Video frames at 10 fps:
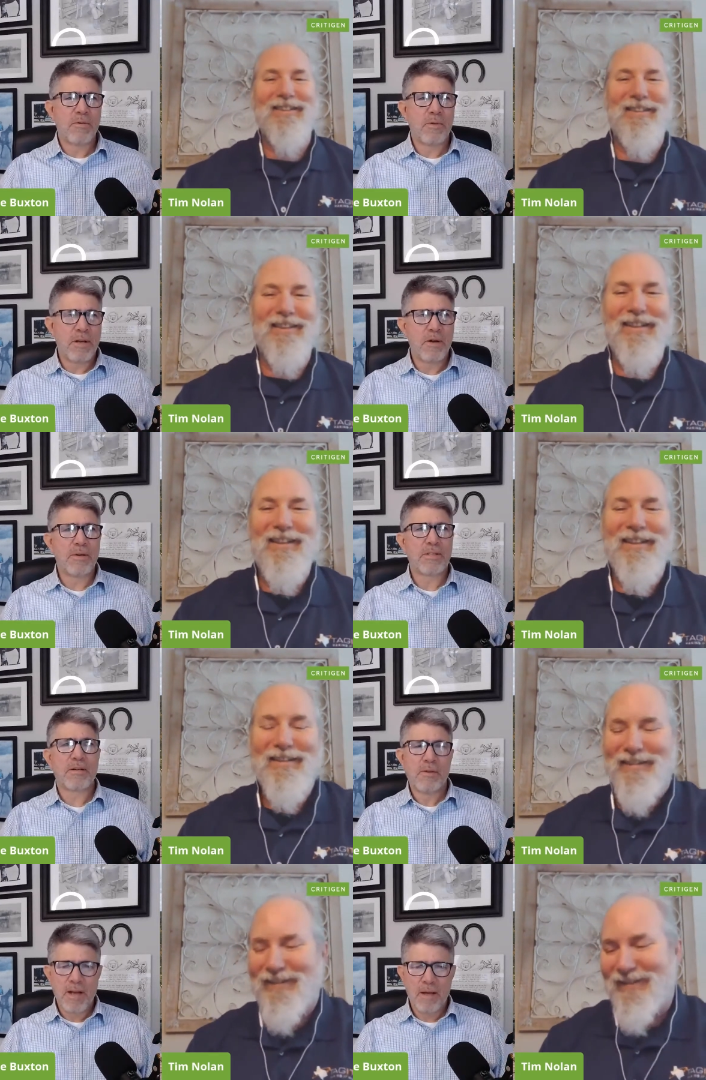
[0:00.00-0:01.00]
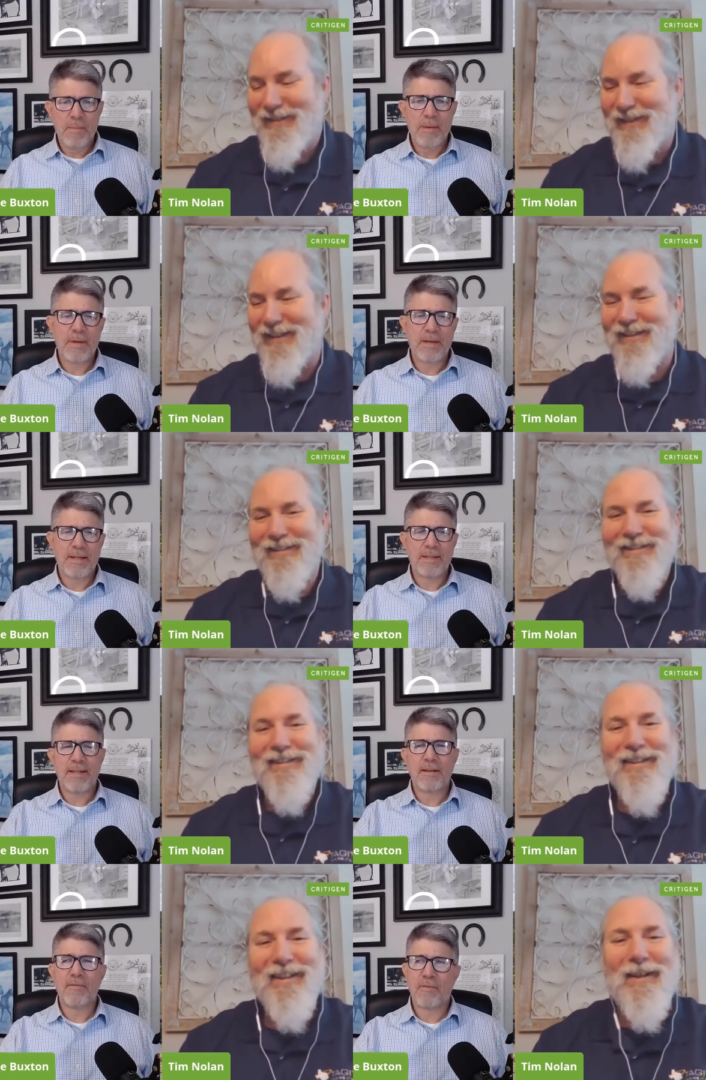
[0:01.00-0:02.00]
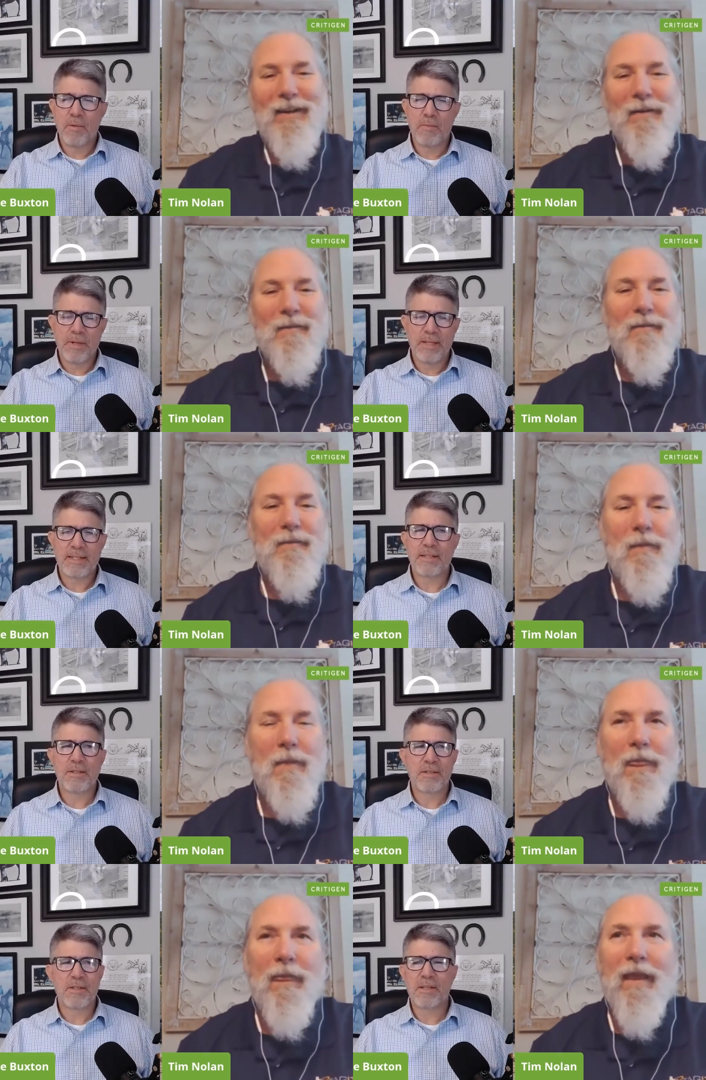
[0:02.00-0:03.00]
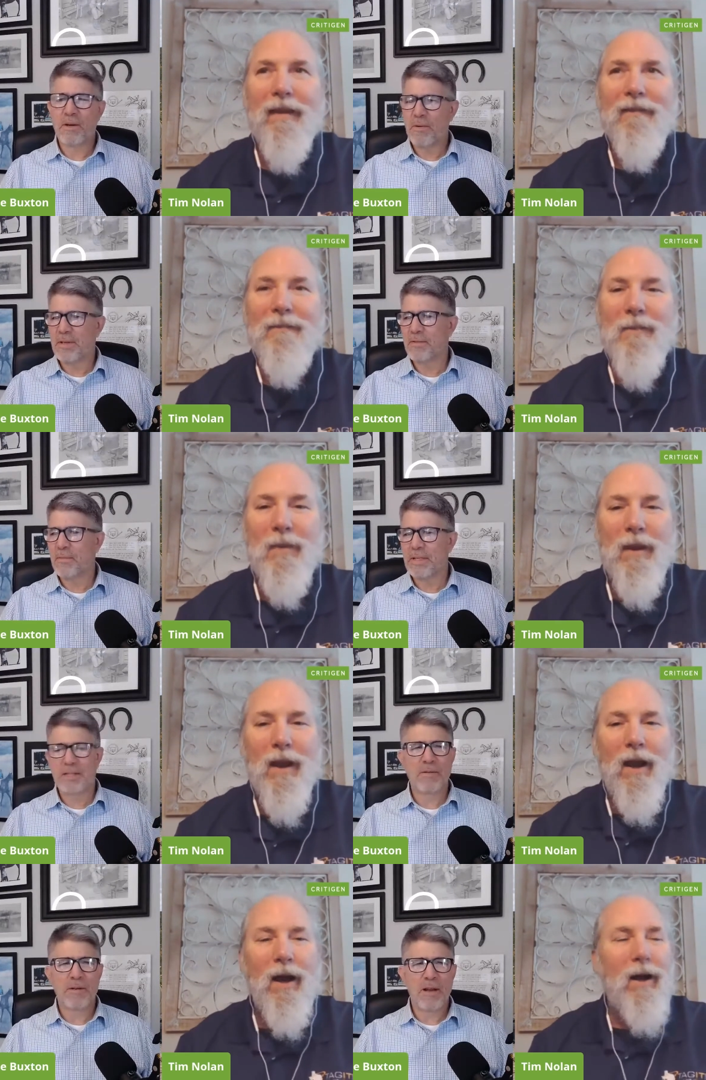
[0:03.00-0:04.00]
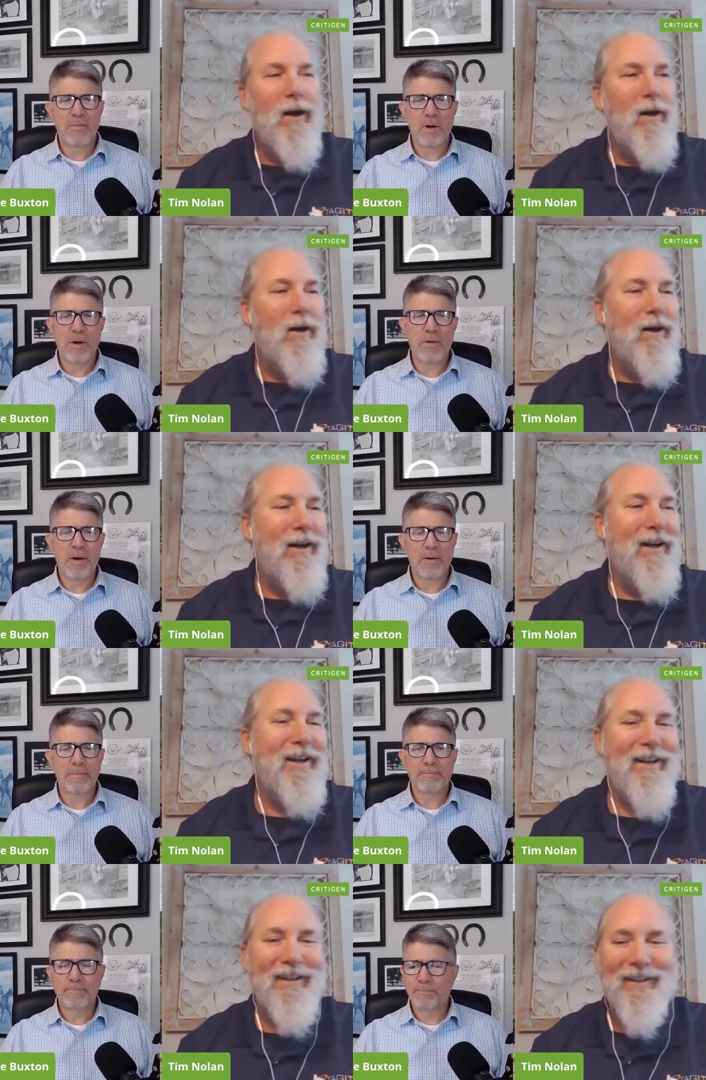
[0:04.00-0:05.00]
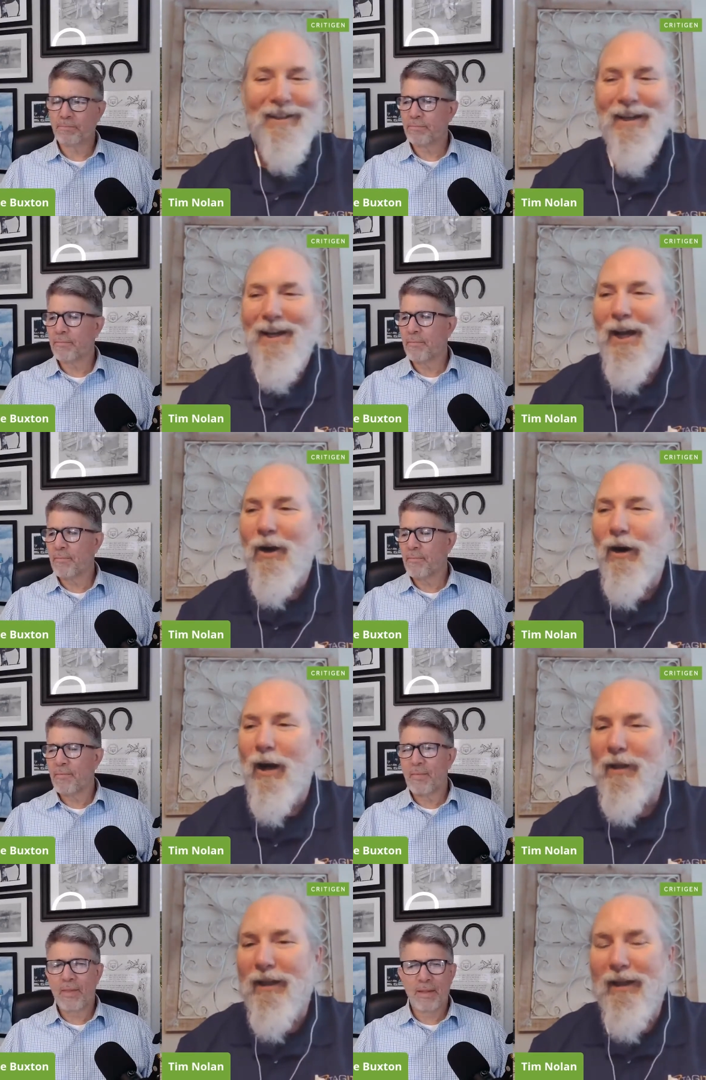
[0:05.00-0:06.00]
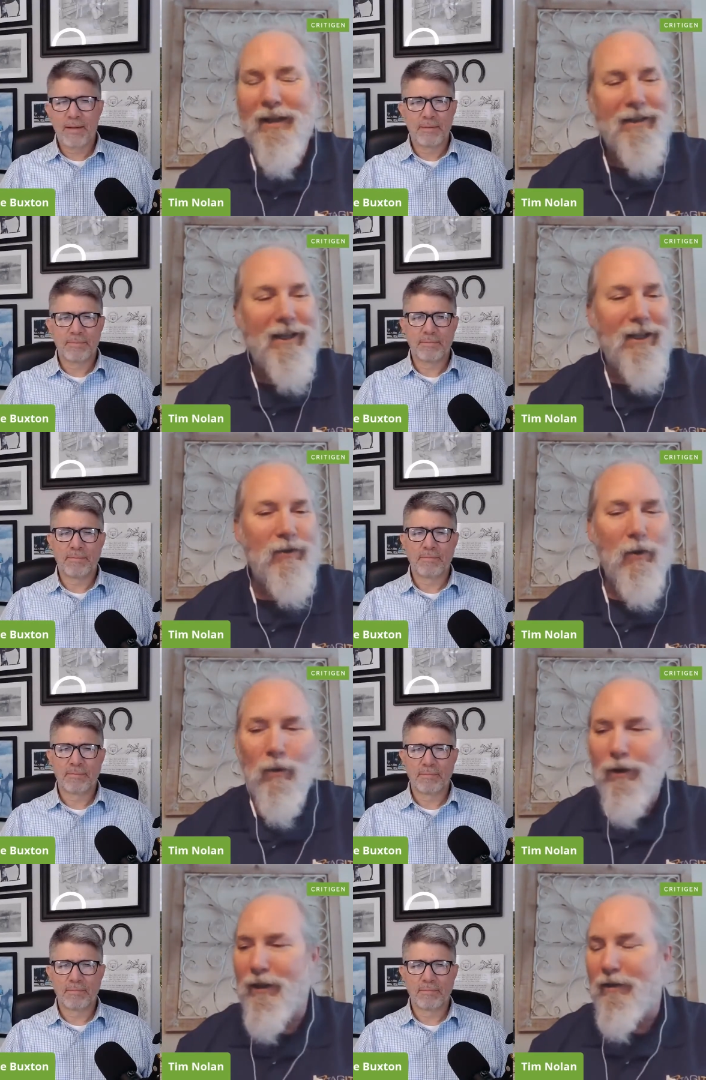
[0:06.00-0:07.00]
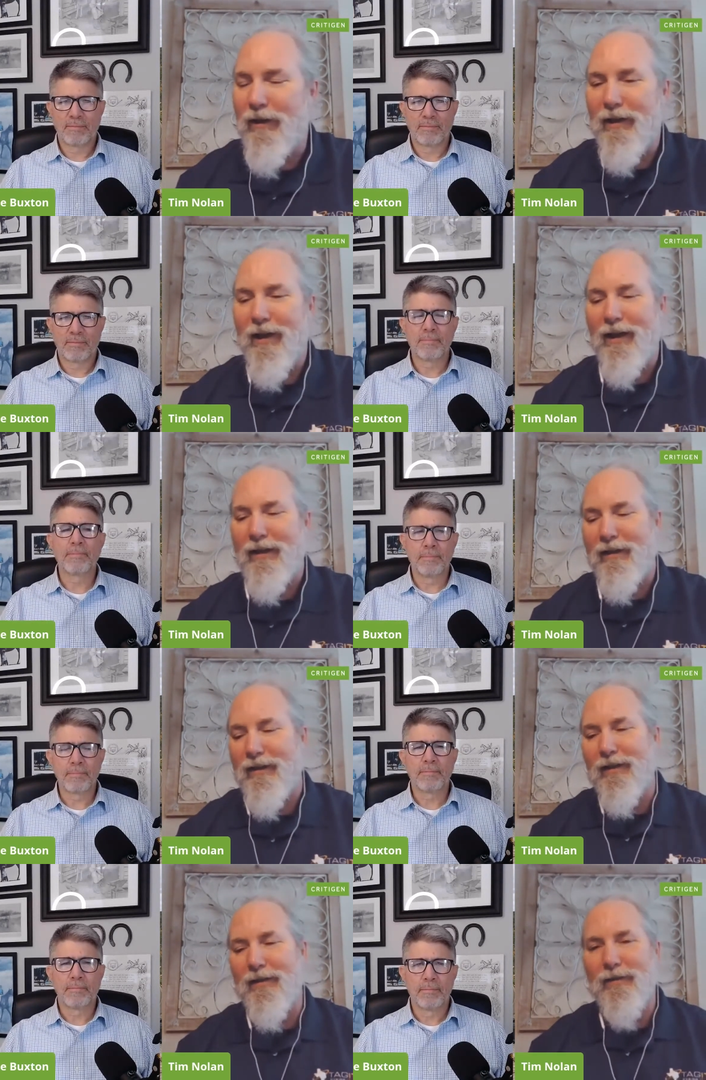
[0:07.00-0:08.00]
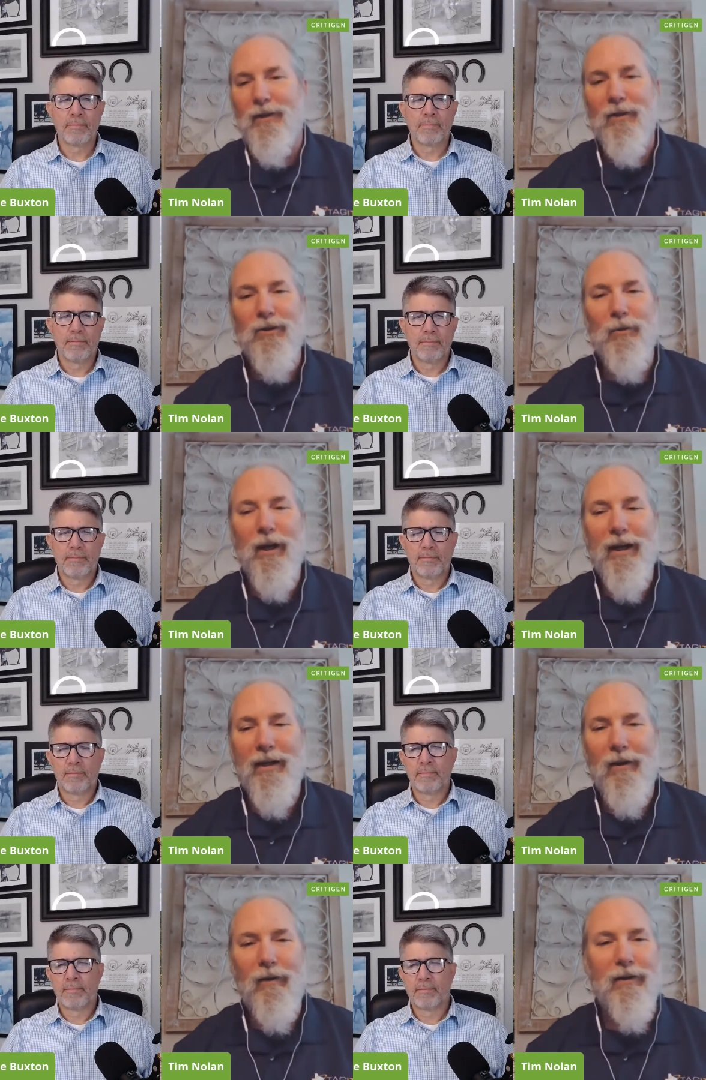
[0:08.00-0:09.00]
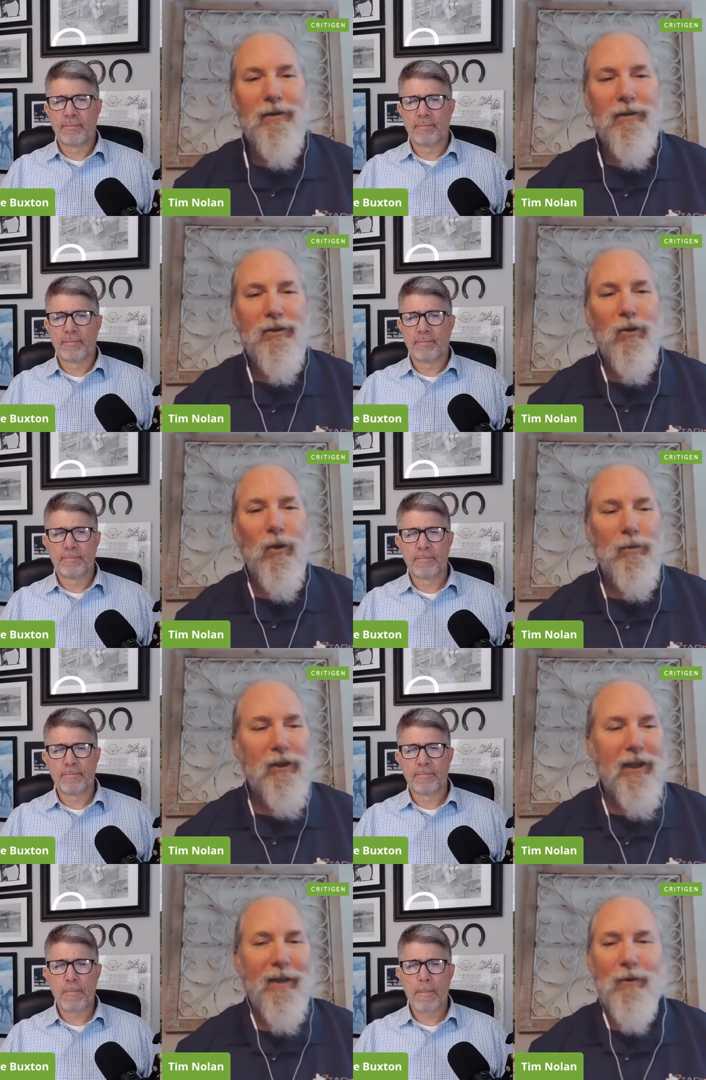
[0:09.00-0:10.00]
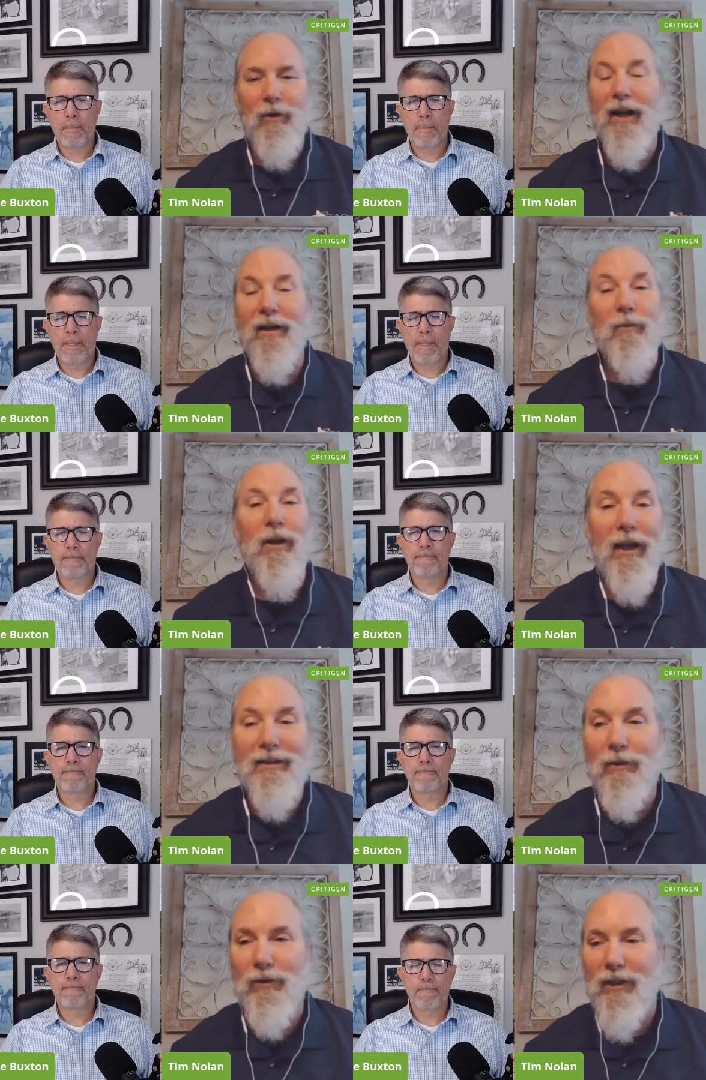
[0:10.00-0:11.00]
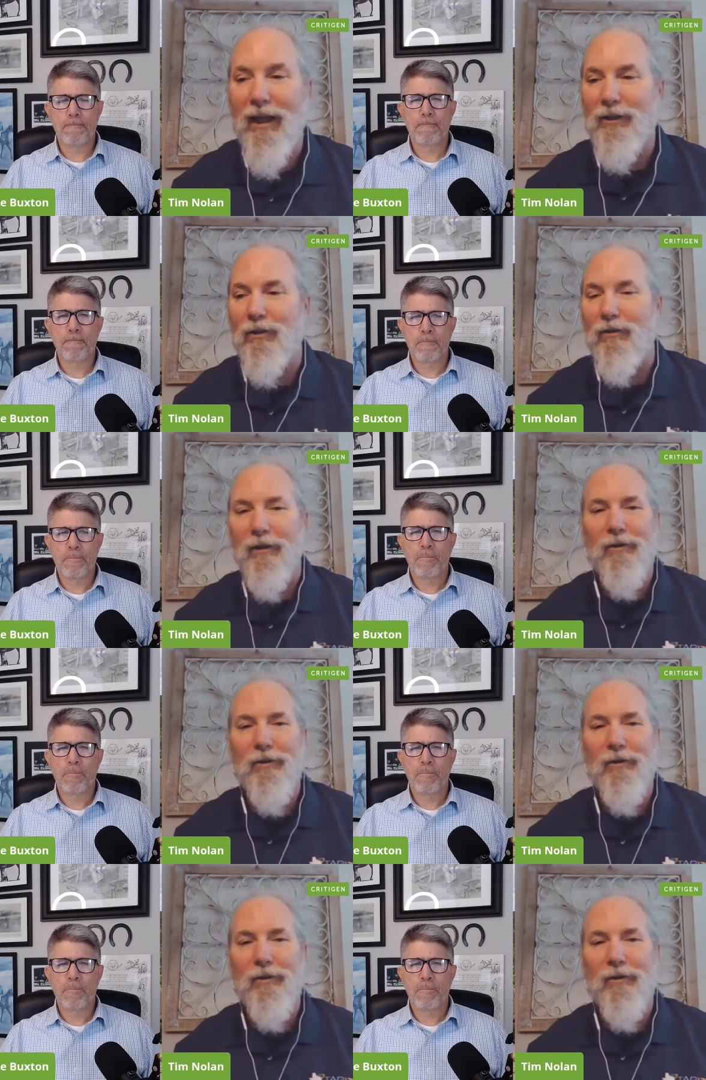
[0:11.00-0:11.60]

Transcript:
Speaker 1: so we know what's going on. Maybe you can inform the listeners, you know, what what's going on where you are.
Speaker 2: Well, I'm in the uh, Dallas Fort Worth area, and uh, you know, so we had all the storms that came through. I didn't realize it was national